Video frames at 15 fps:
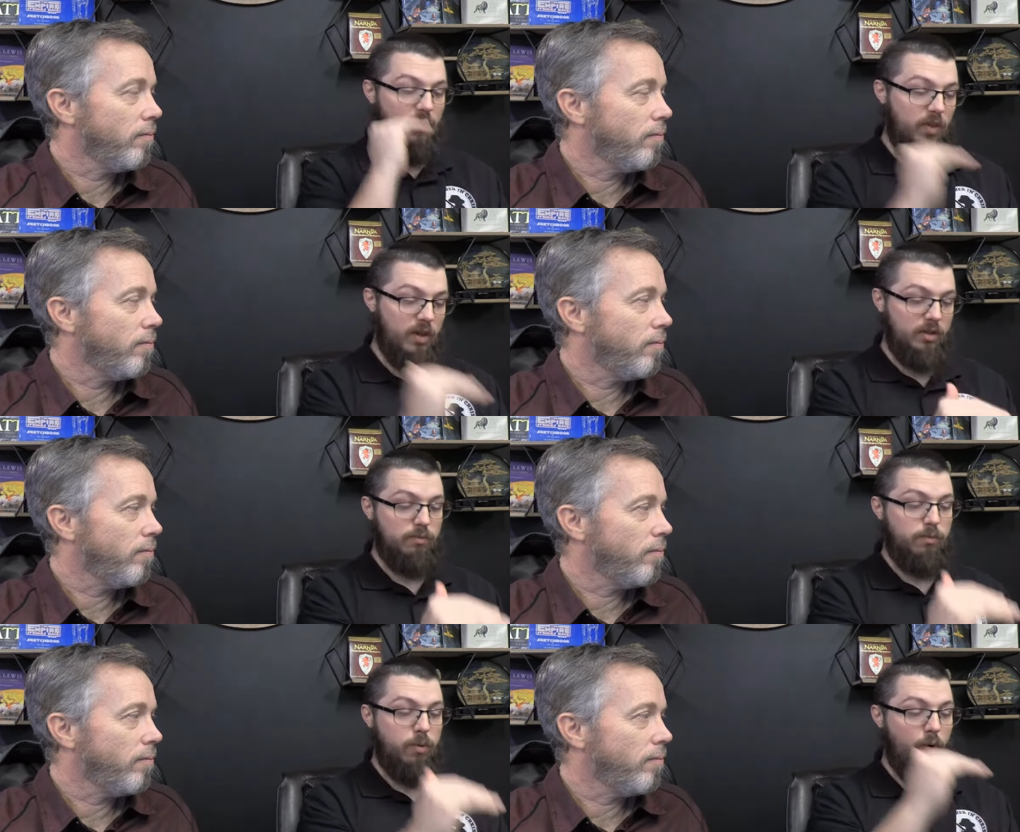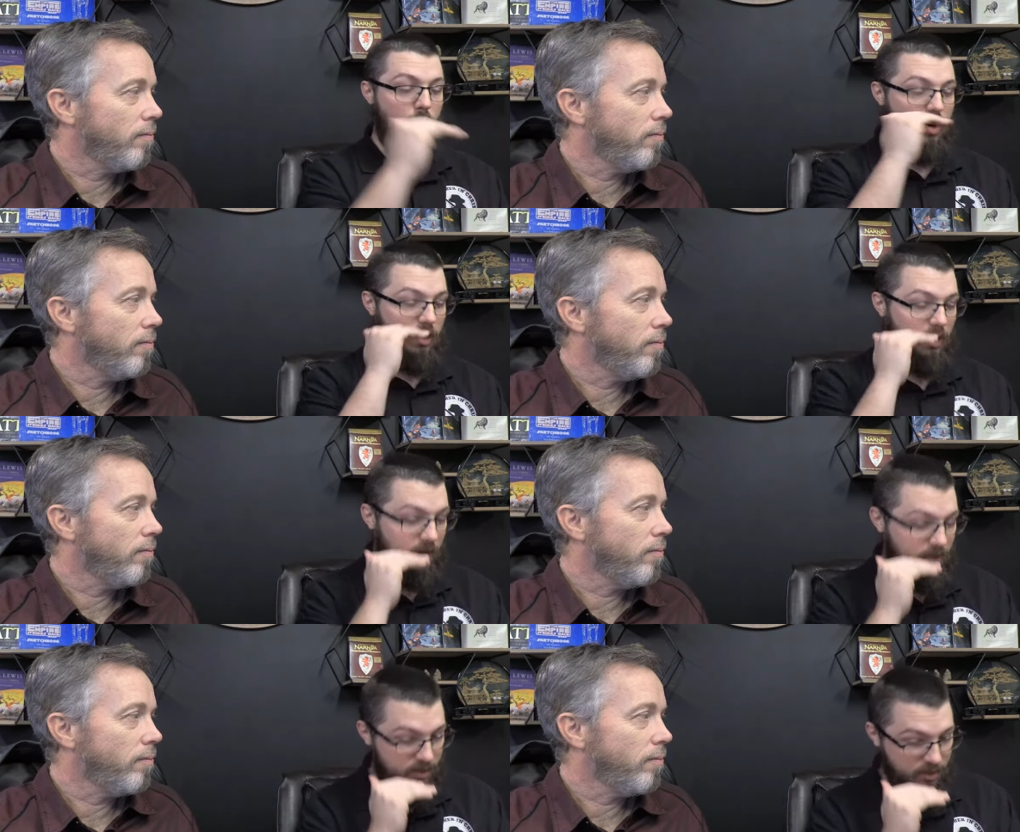Speaker 1: this
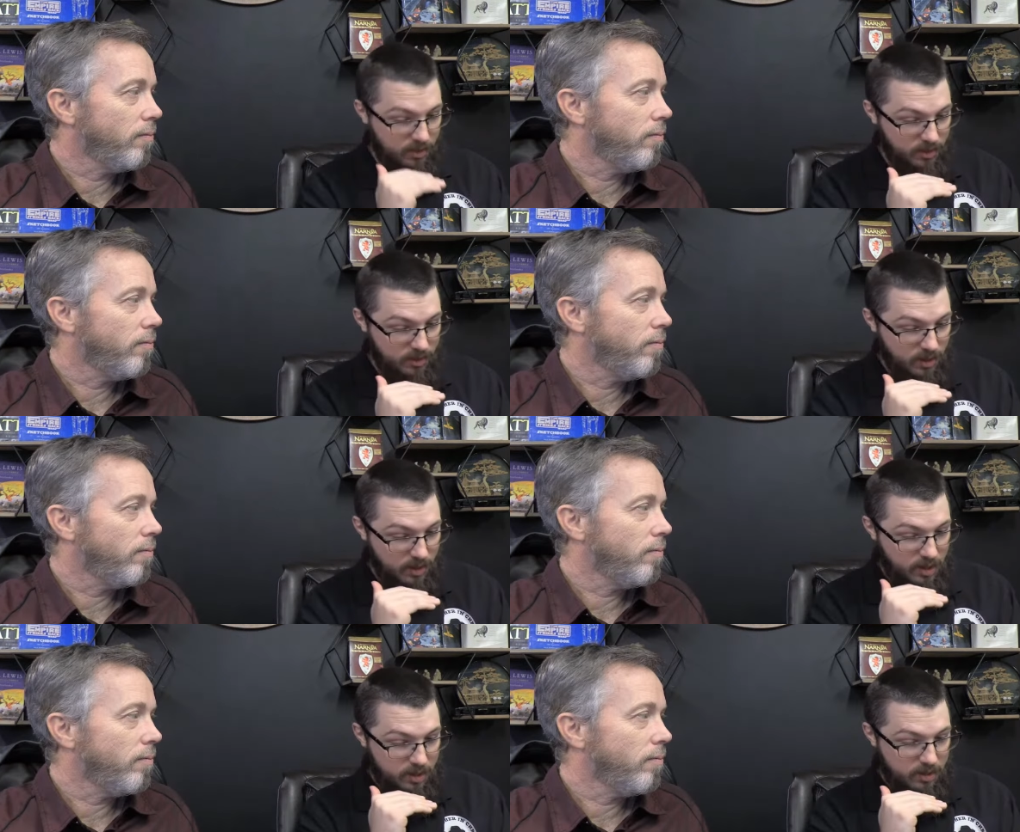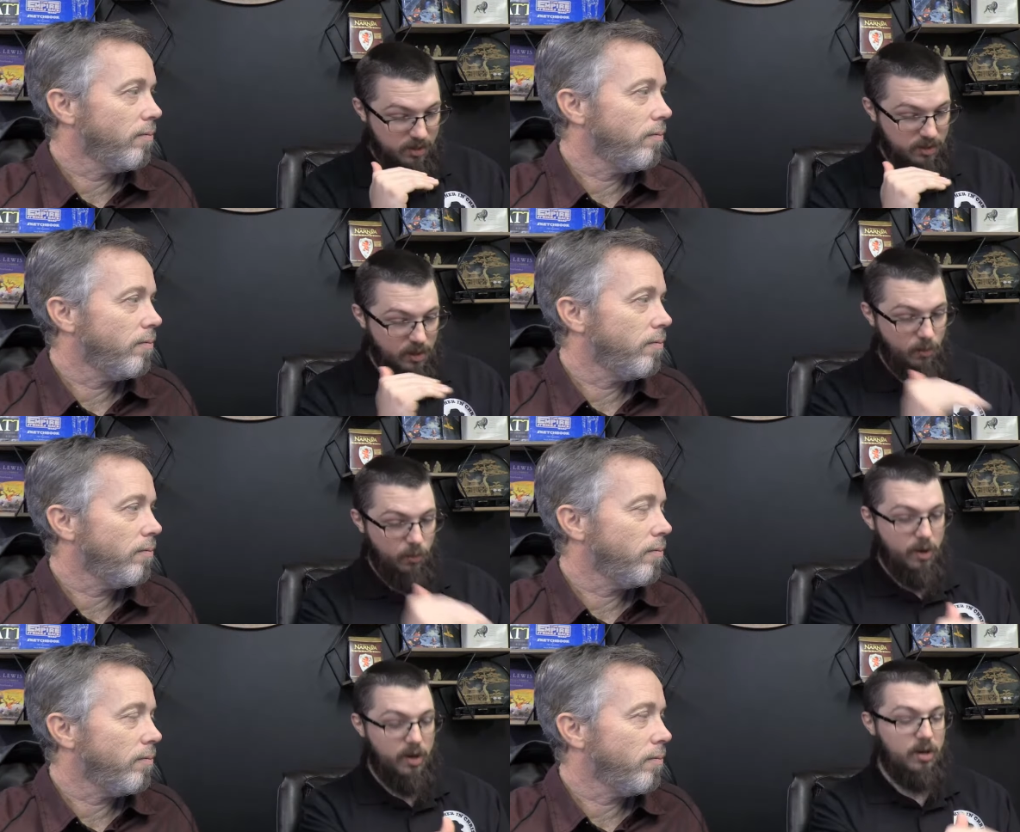point, and then
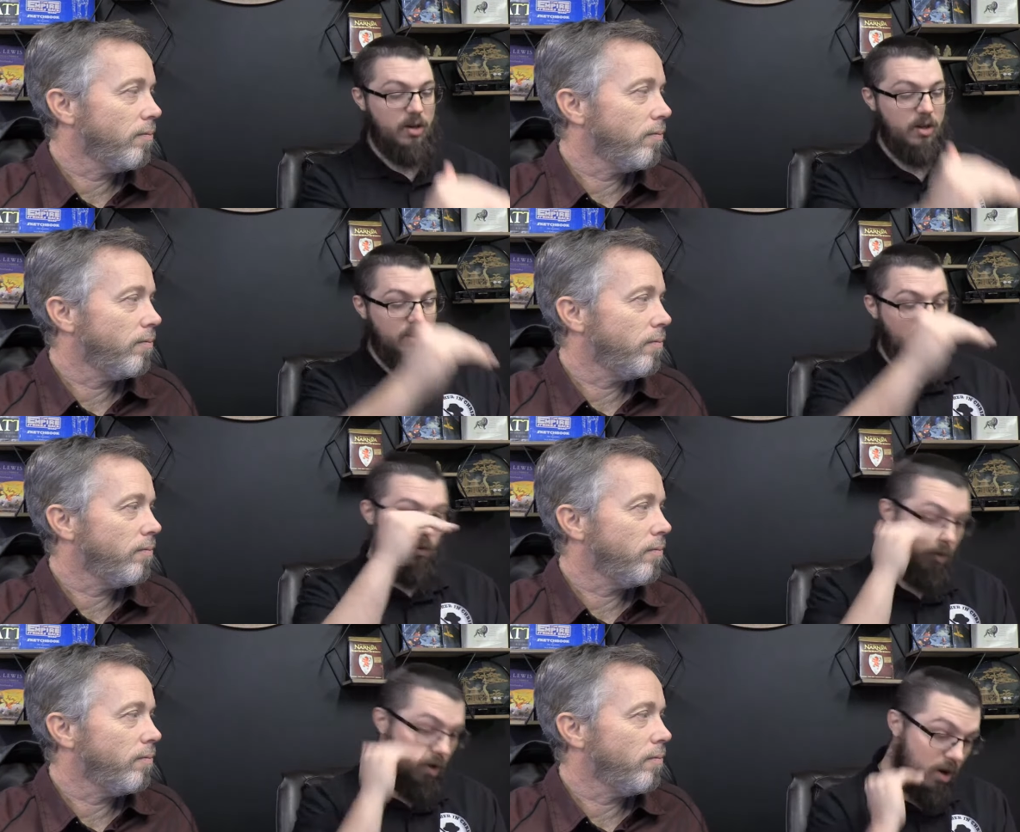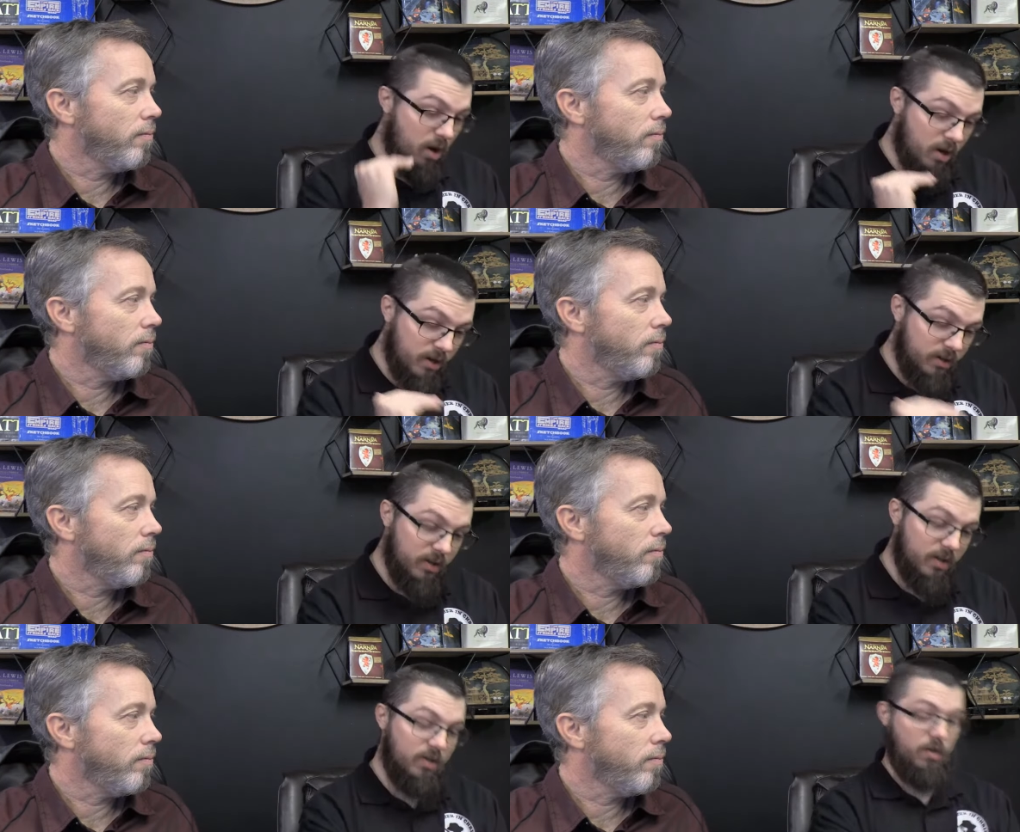they went and did their work,
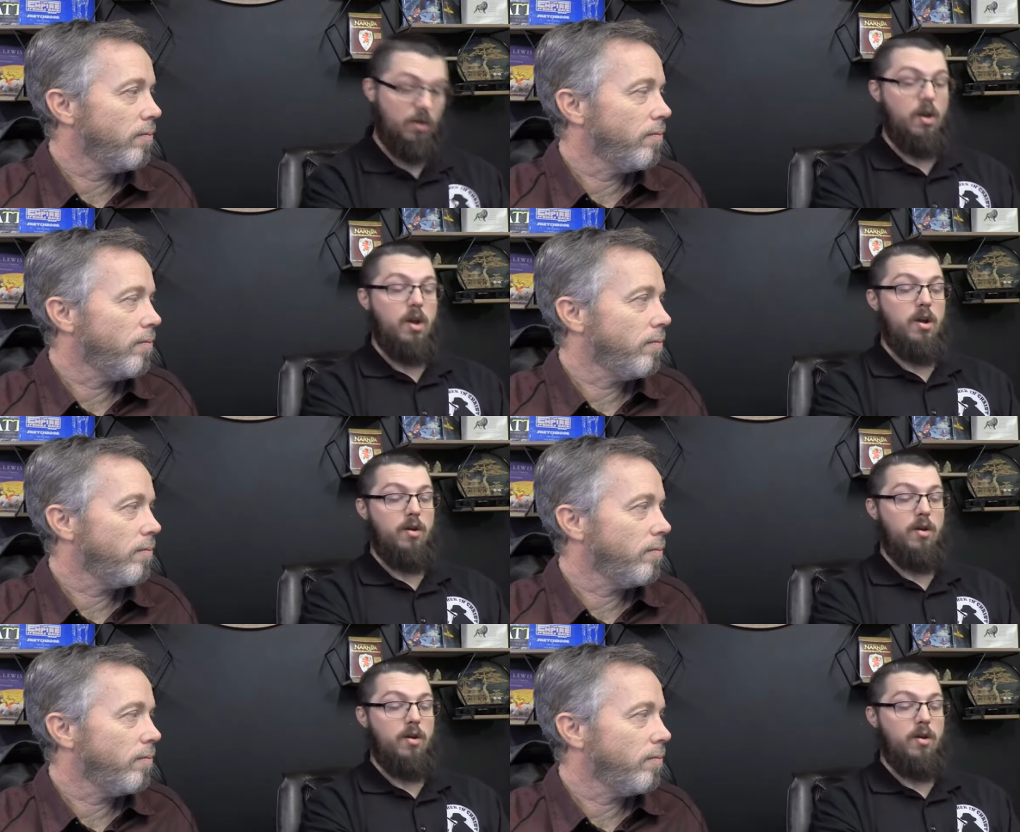and then